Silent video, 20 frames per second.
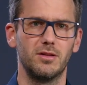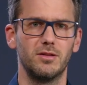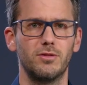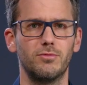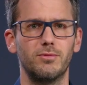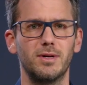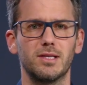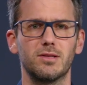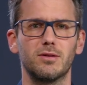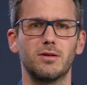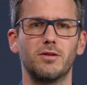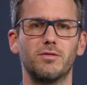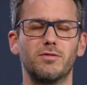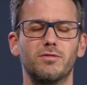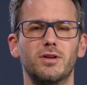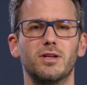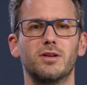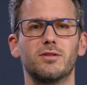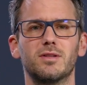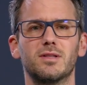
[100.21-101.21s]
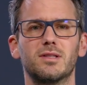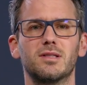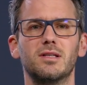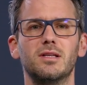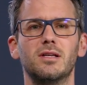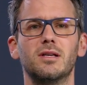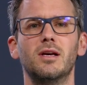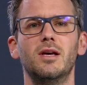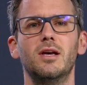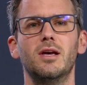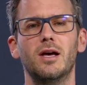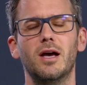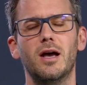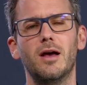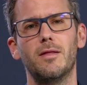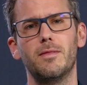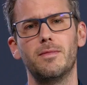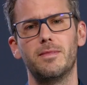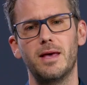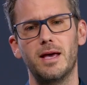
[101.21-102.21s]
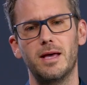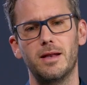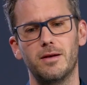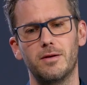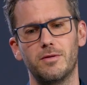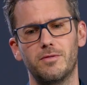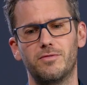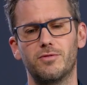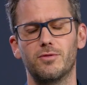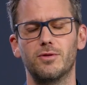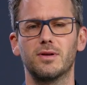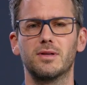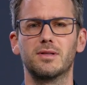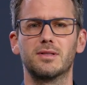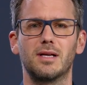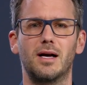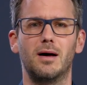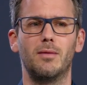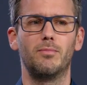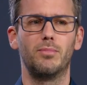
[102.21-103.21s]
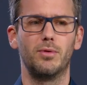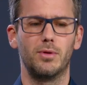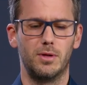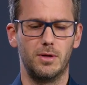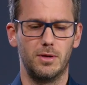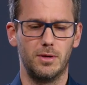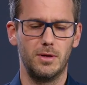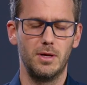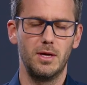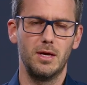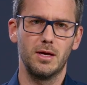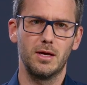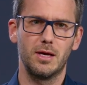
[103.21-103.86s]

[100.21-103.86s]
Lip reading: the resonant frequency and then, for example,